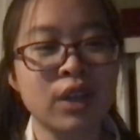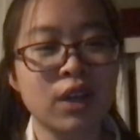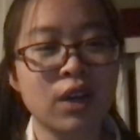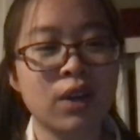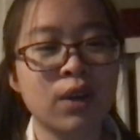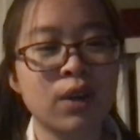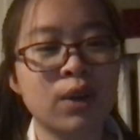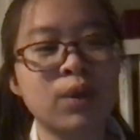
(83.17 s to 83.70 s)

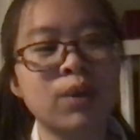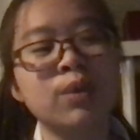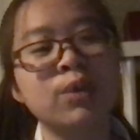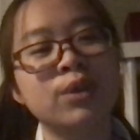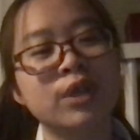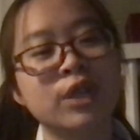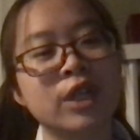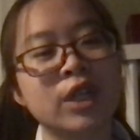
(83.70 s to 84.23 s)
Oh,
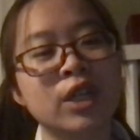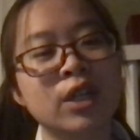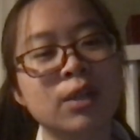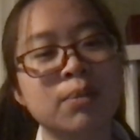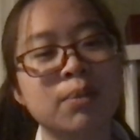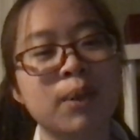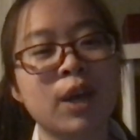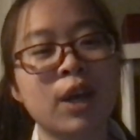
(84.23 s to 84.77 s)

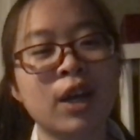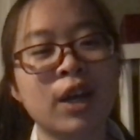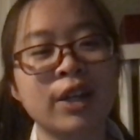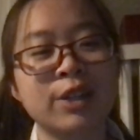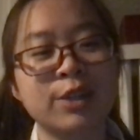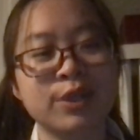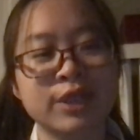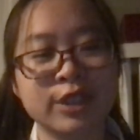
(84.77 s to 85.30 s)
goodbye,
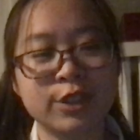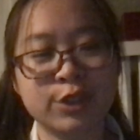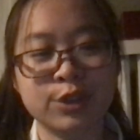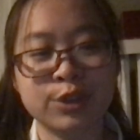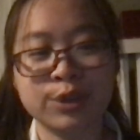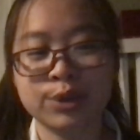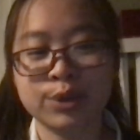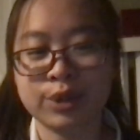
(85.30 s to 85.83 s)

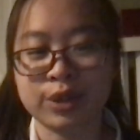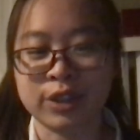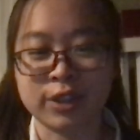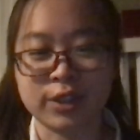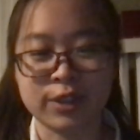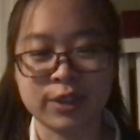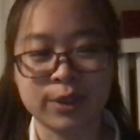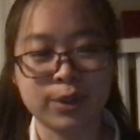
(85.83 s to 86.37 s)
22
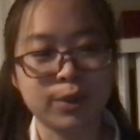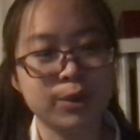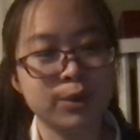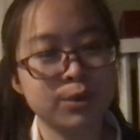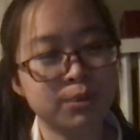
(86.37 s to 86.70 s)
year old